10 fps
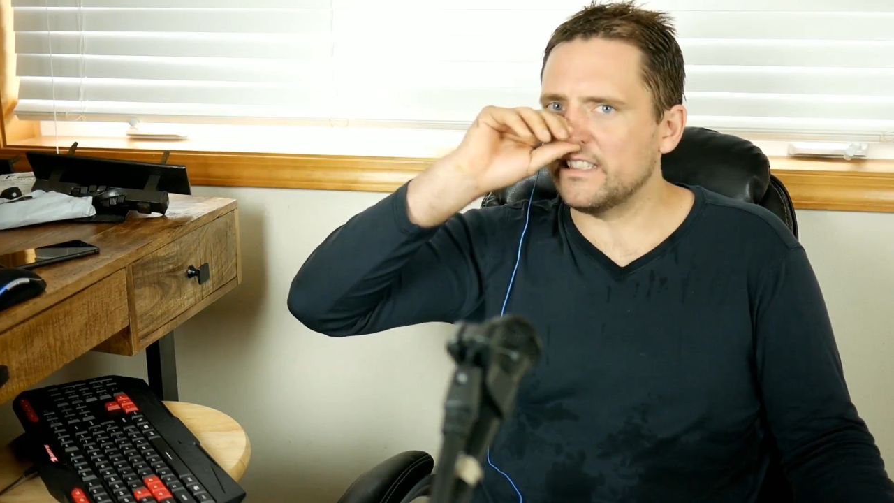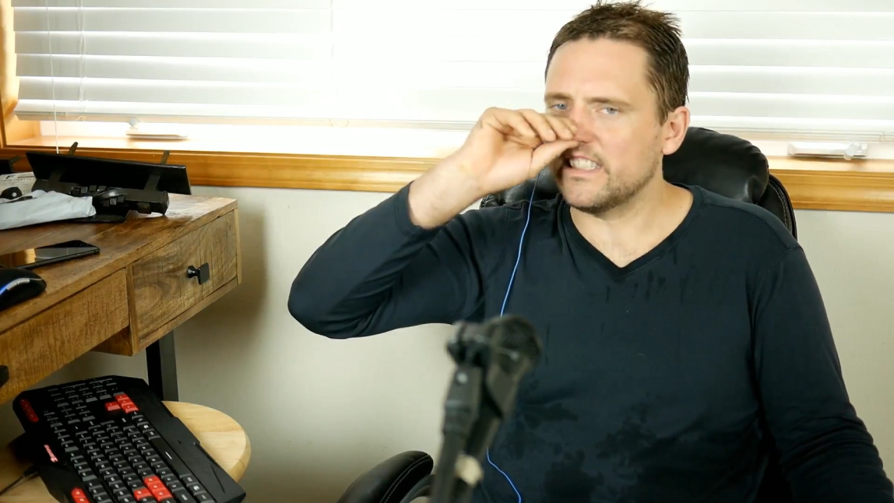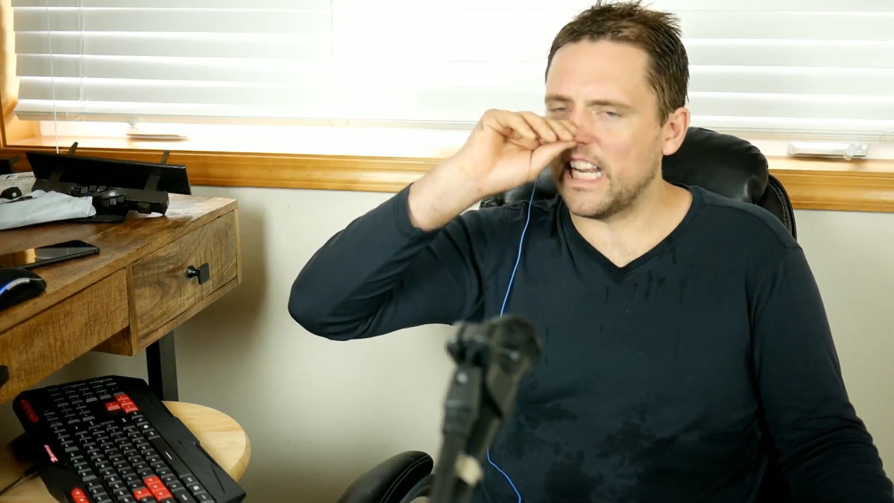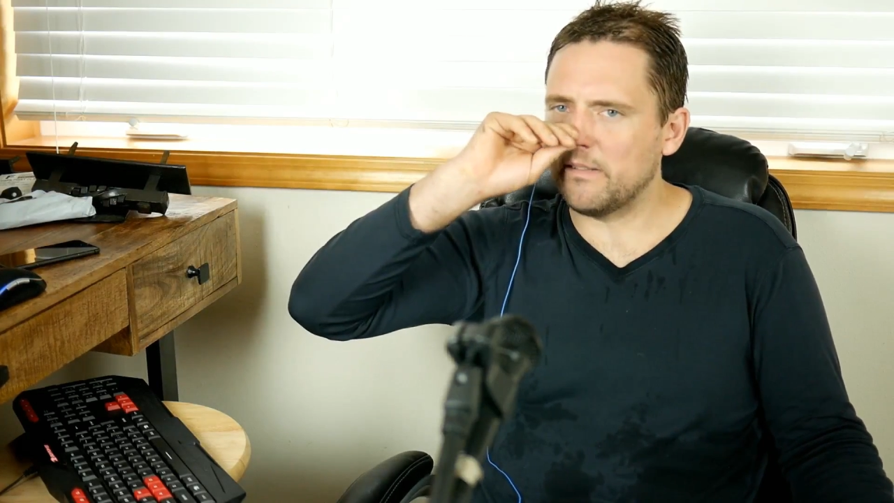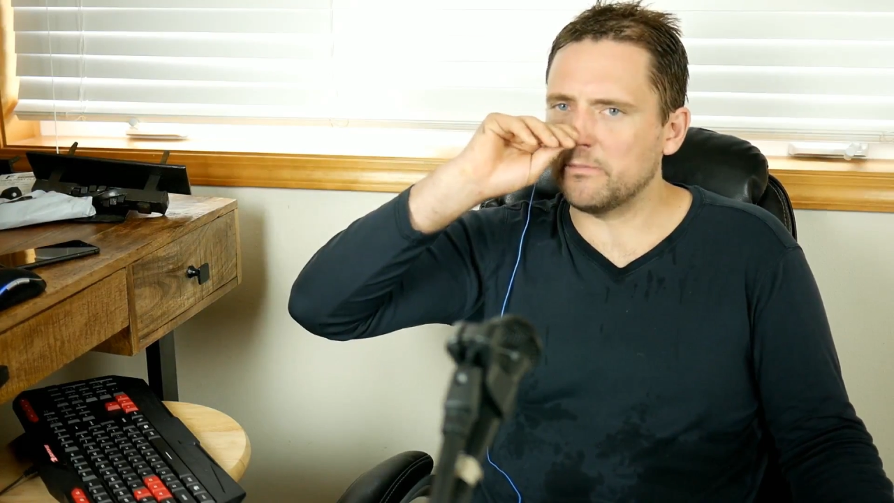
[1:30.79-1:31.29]

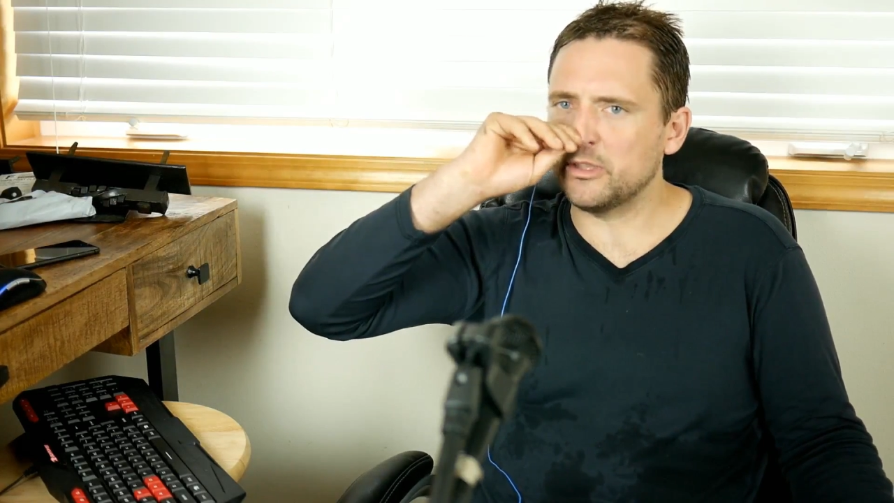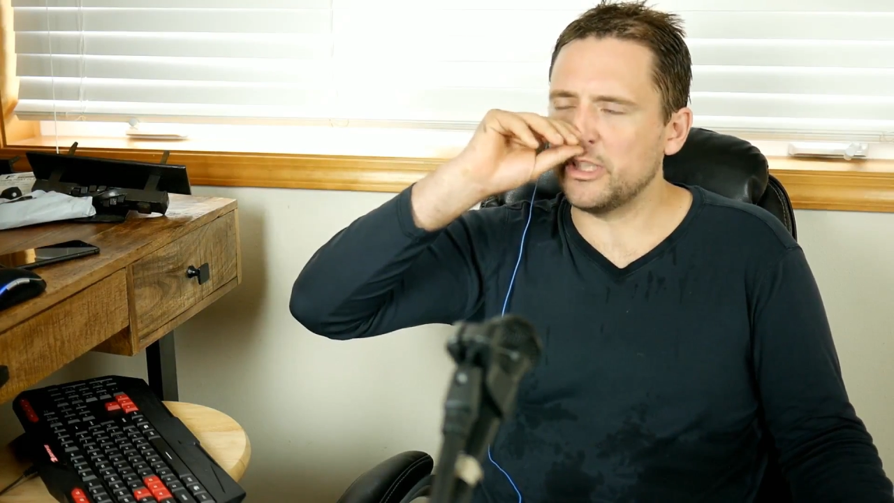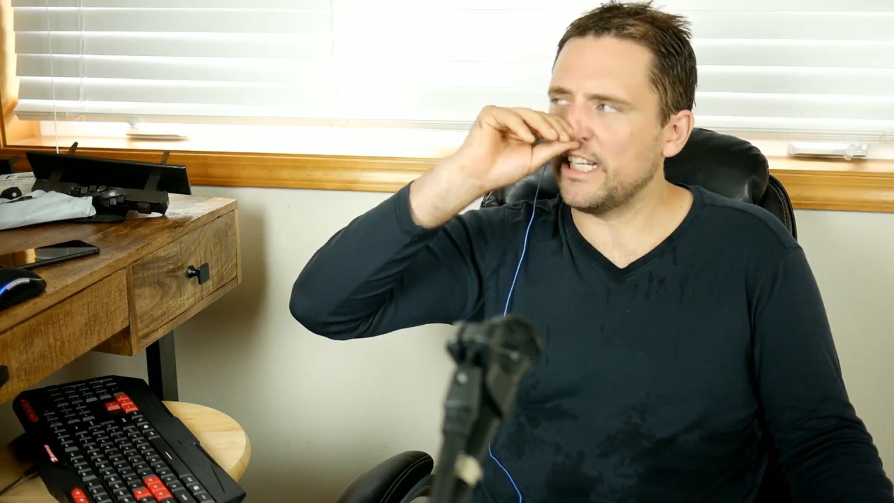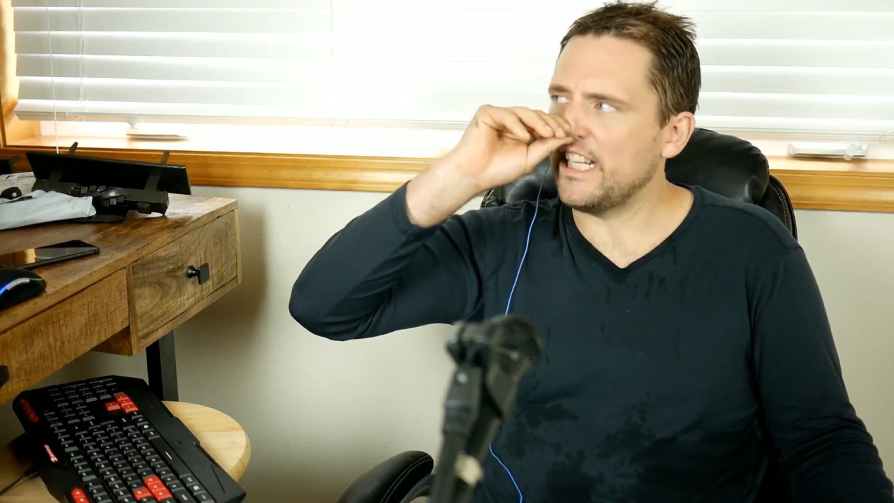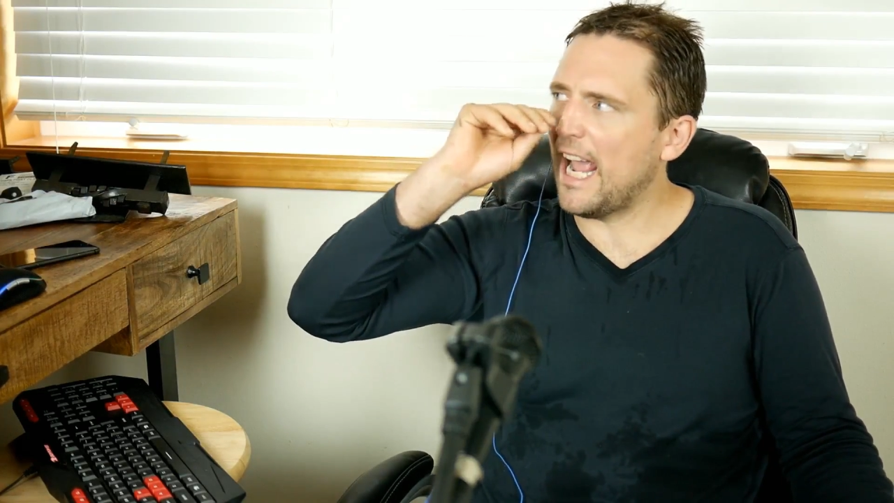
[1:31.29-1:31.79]
same
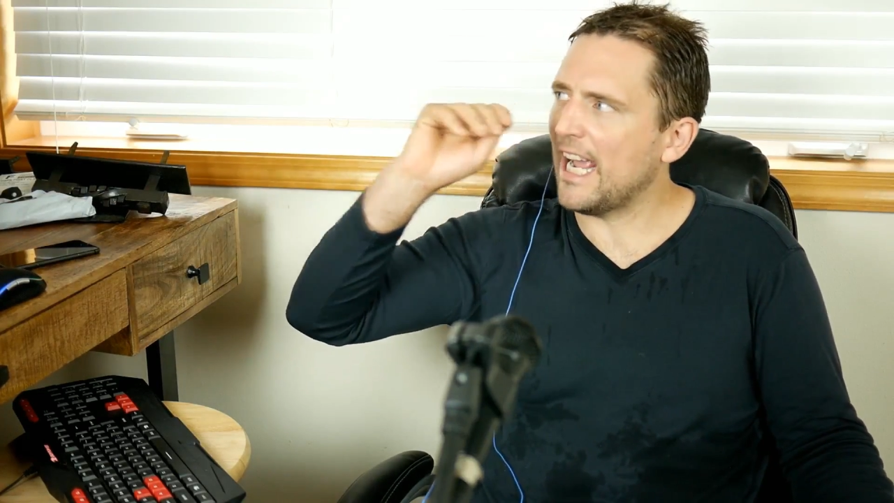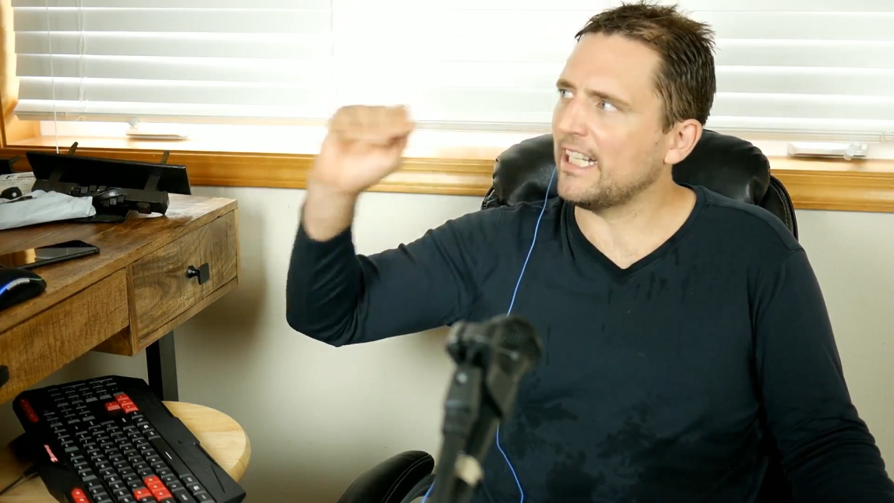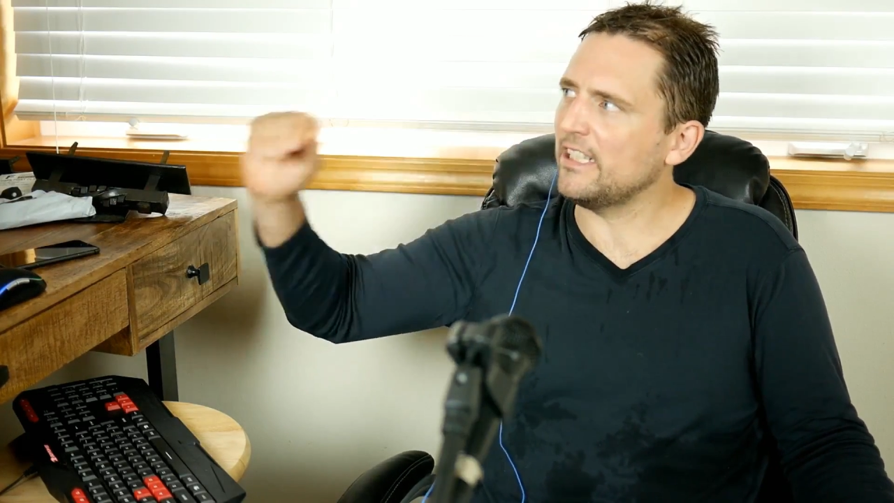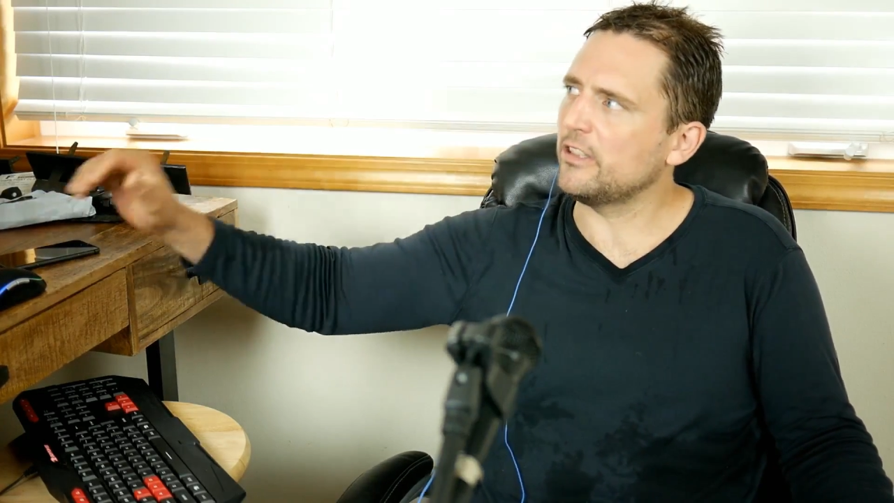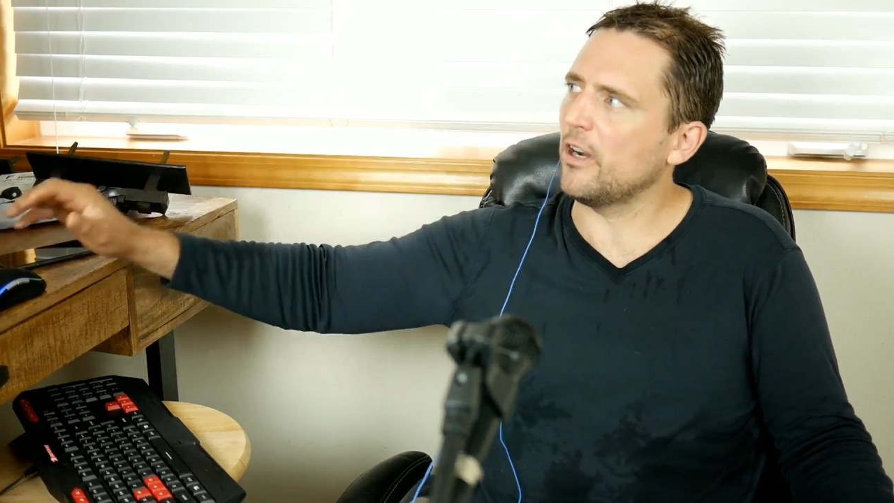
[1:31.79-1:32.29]
shitty,
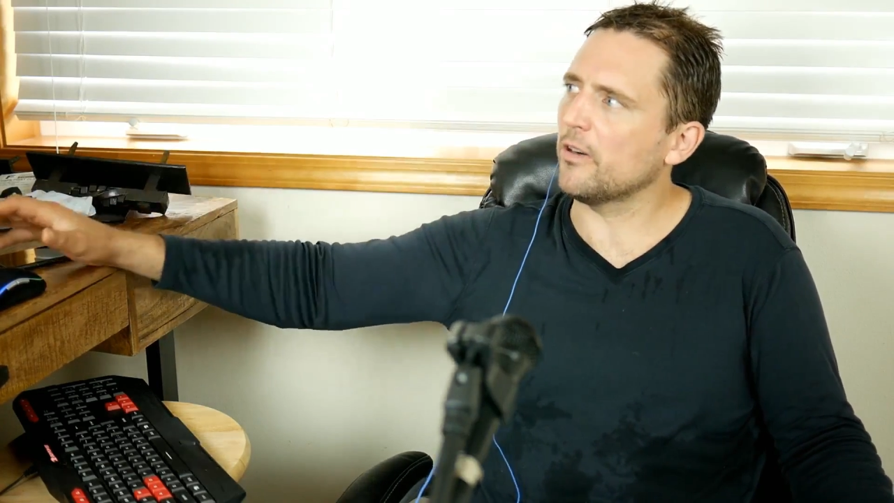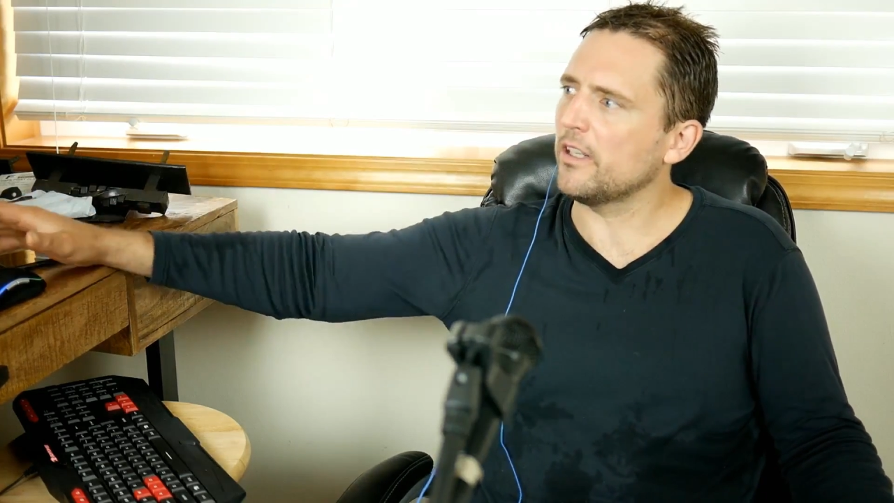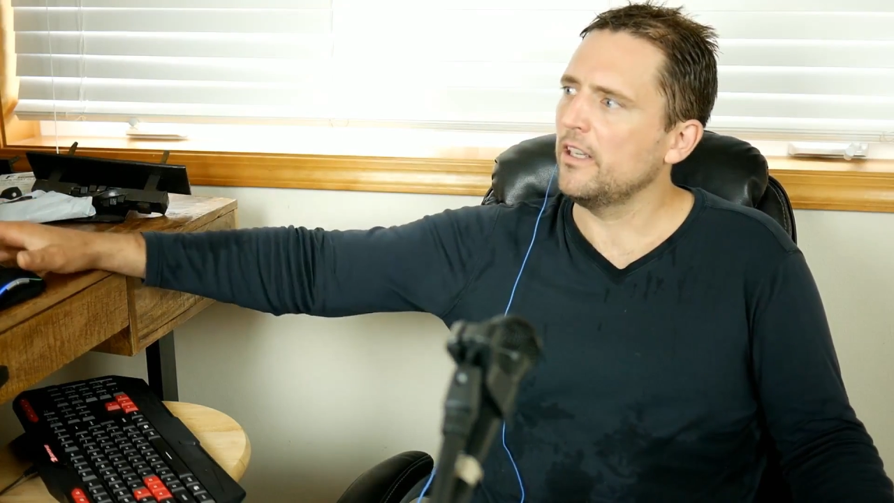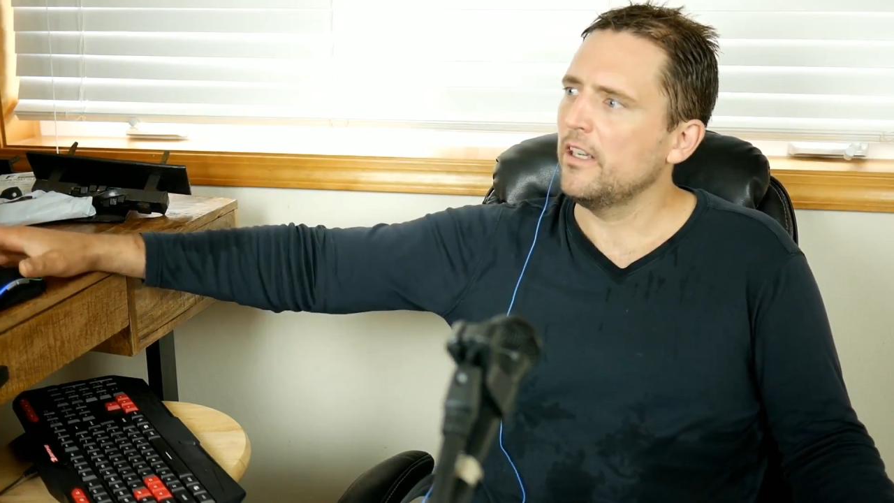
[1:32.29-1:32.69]
hacky joke